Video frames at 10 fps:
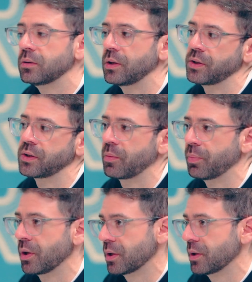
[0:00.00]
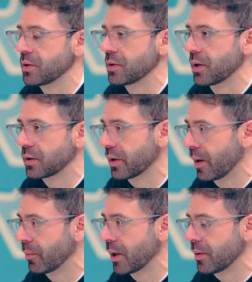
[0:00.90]
This is our budget. This is our
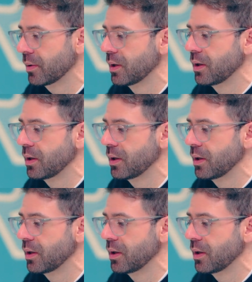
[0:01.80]
timeline.